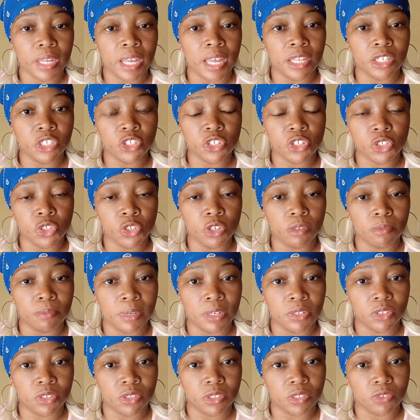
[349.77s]
and she took
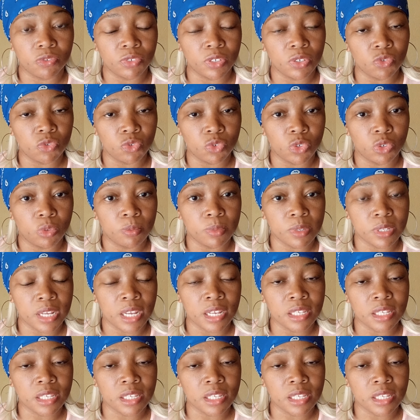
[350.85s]
me to different rooms